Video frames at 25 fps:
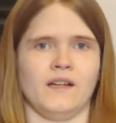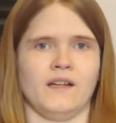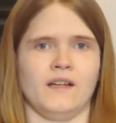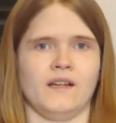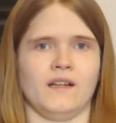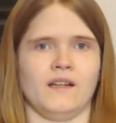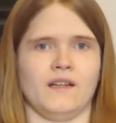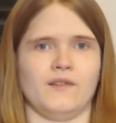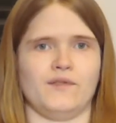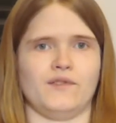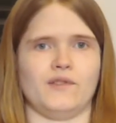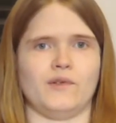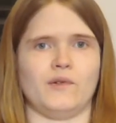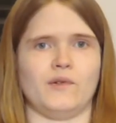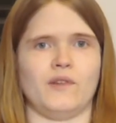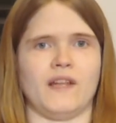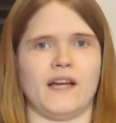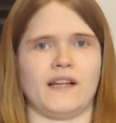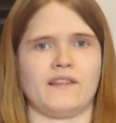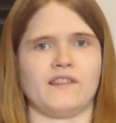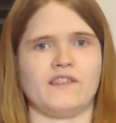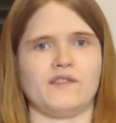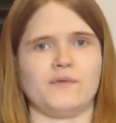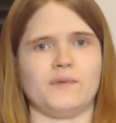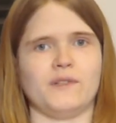If you
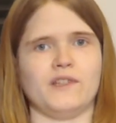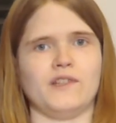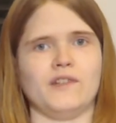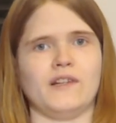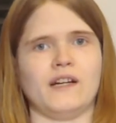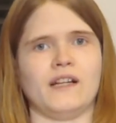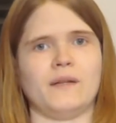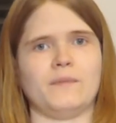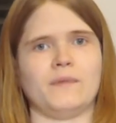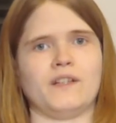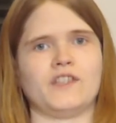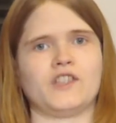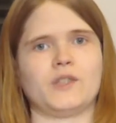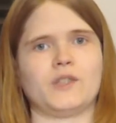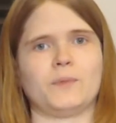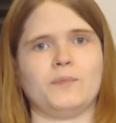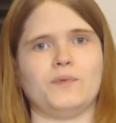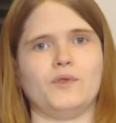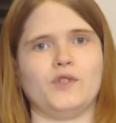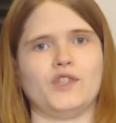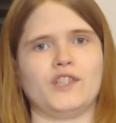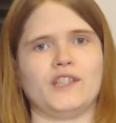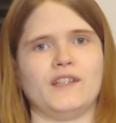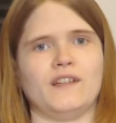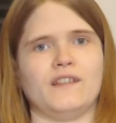like this video, I'd much
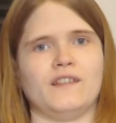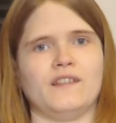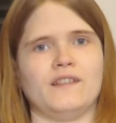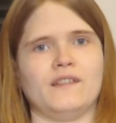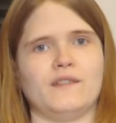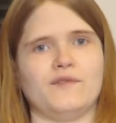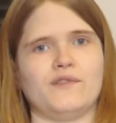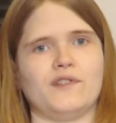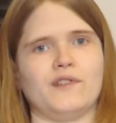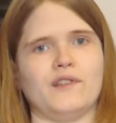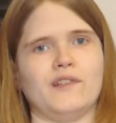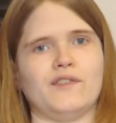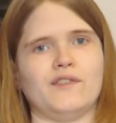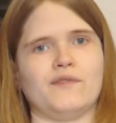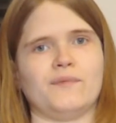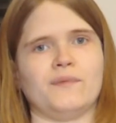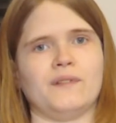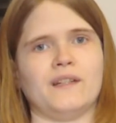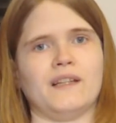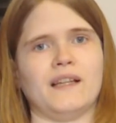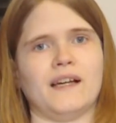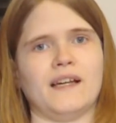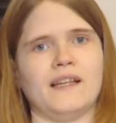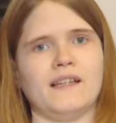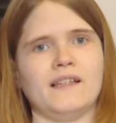appreciate it if you leave me
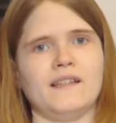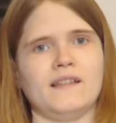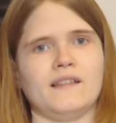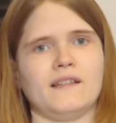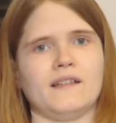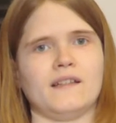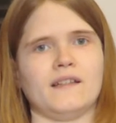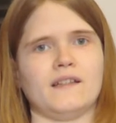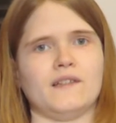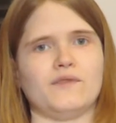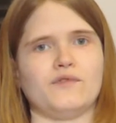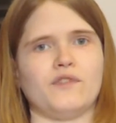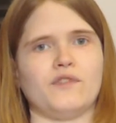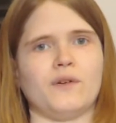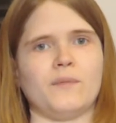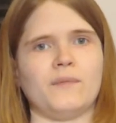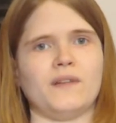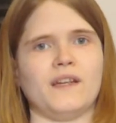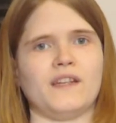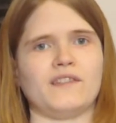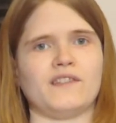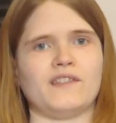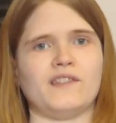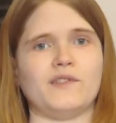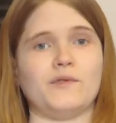a like, and for me
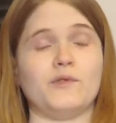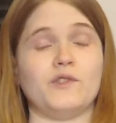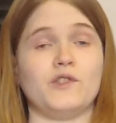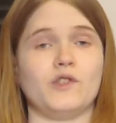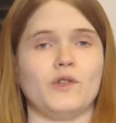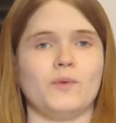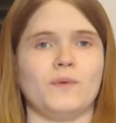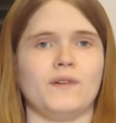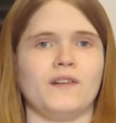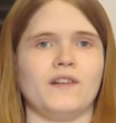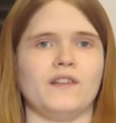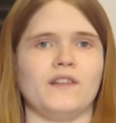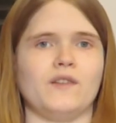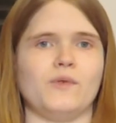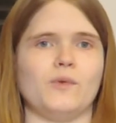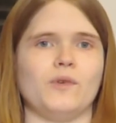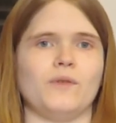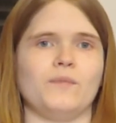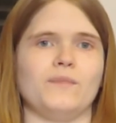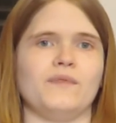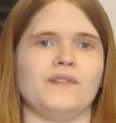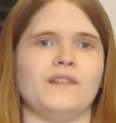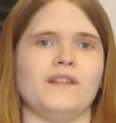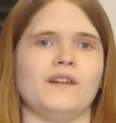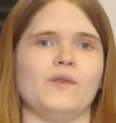as a YouTuber, it
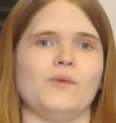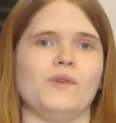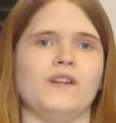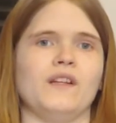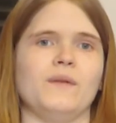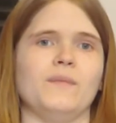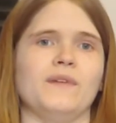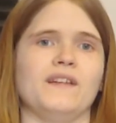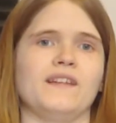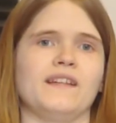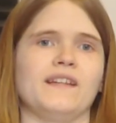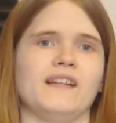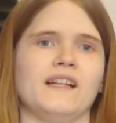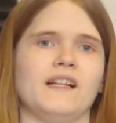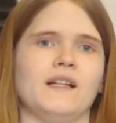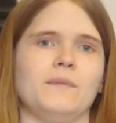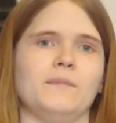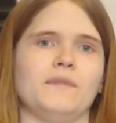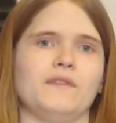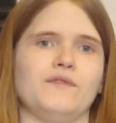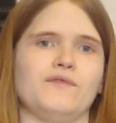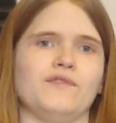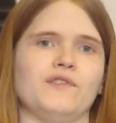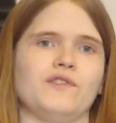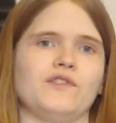would be a really big help
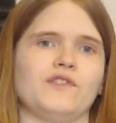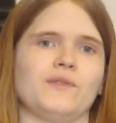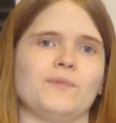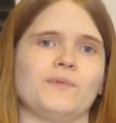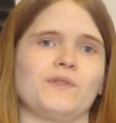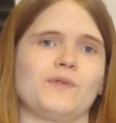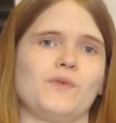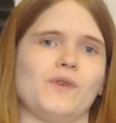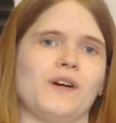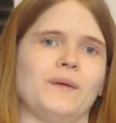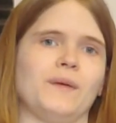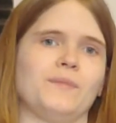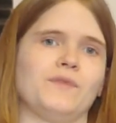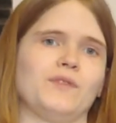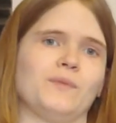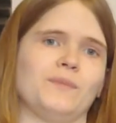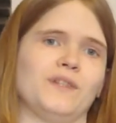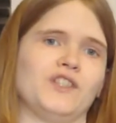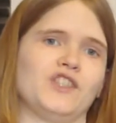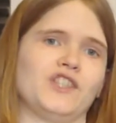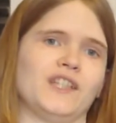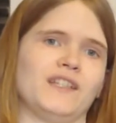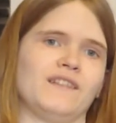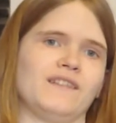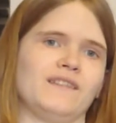if you subscribe to my
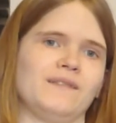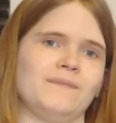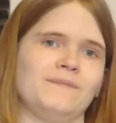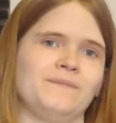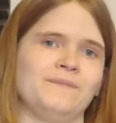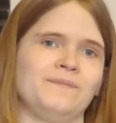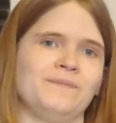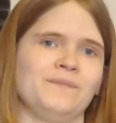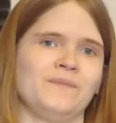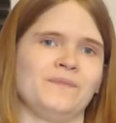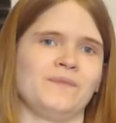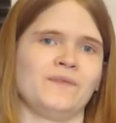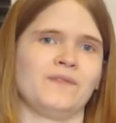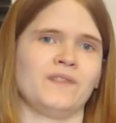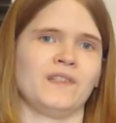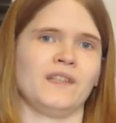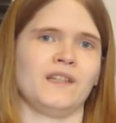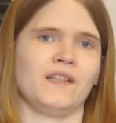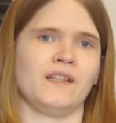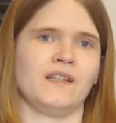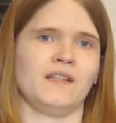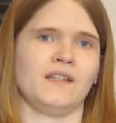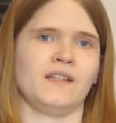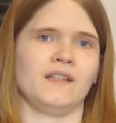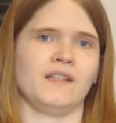channel.
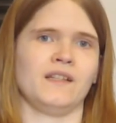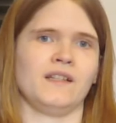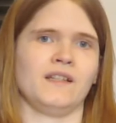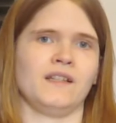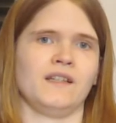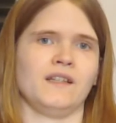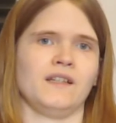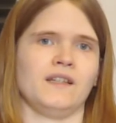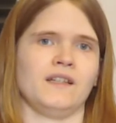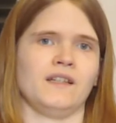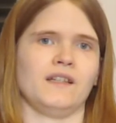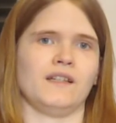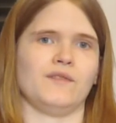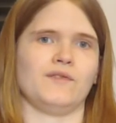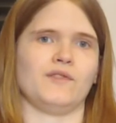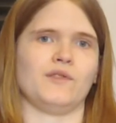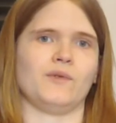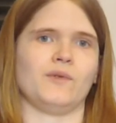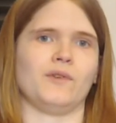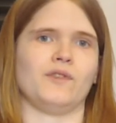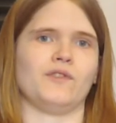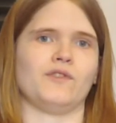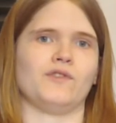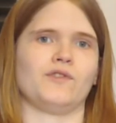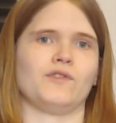If you
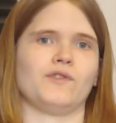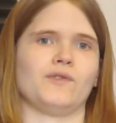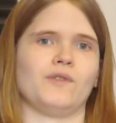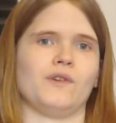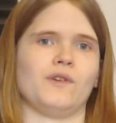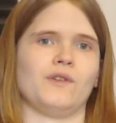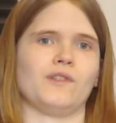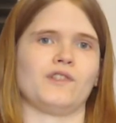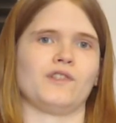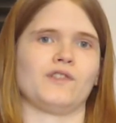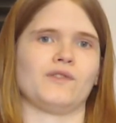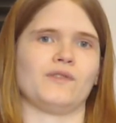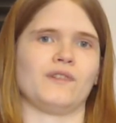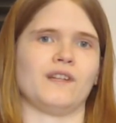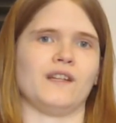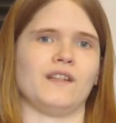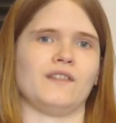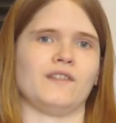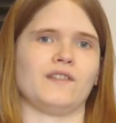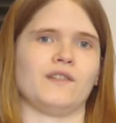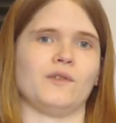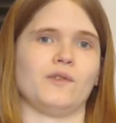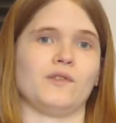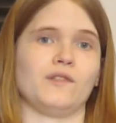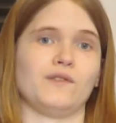want to also
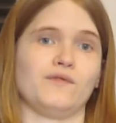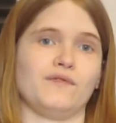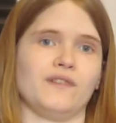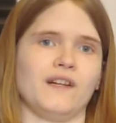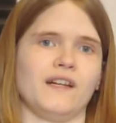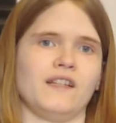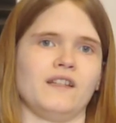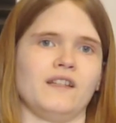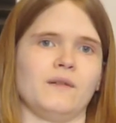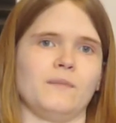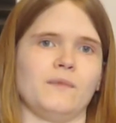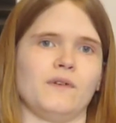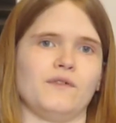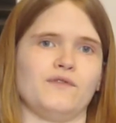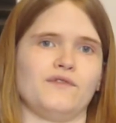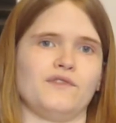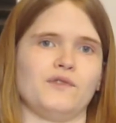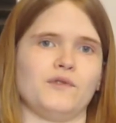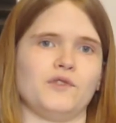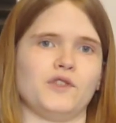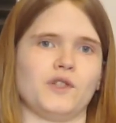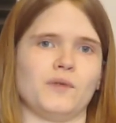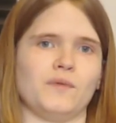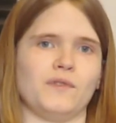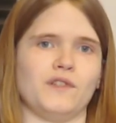get notified about
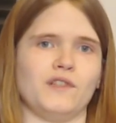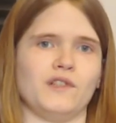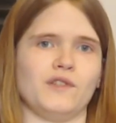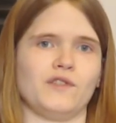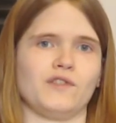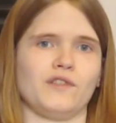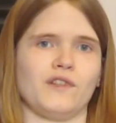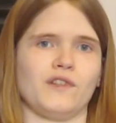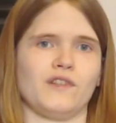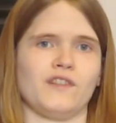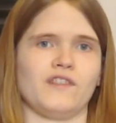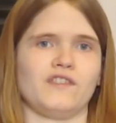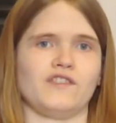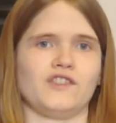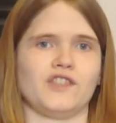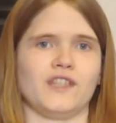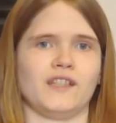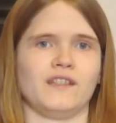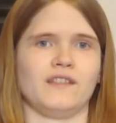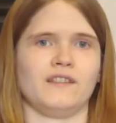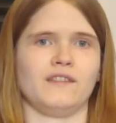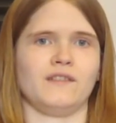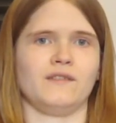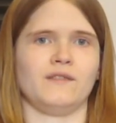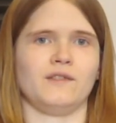future videos on this
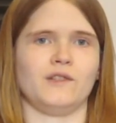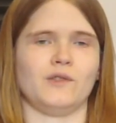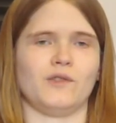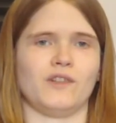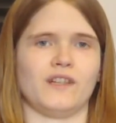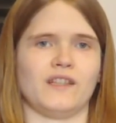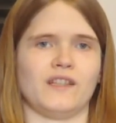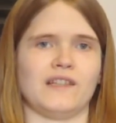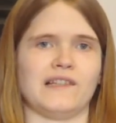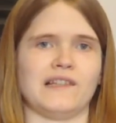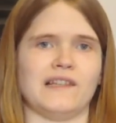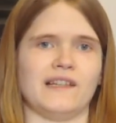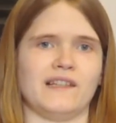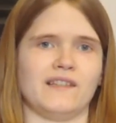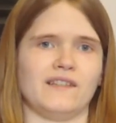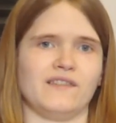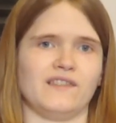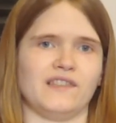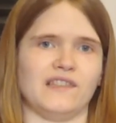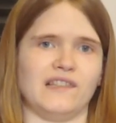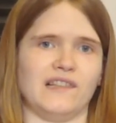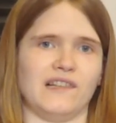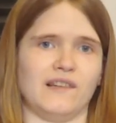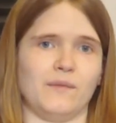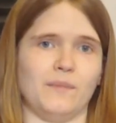channel, you can click
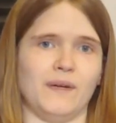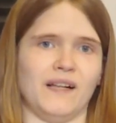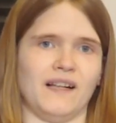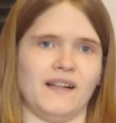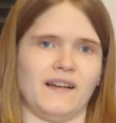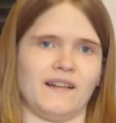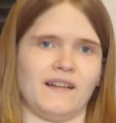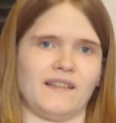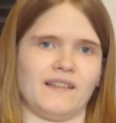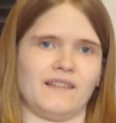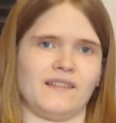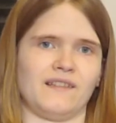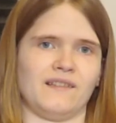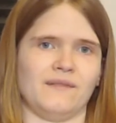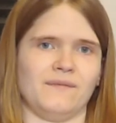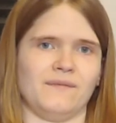the little bell icon.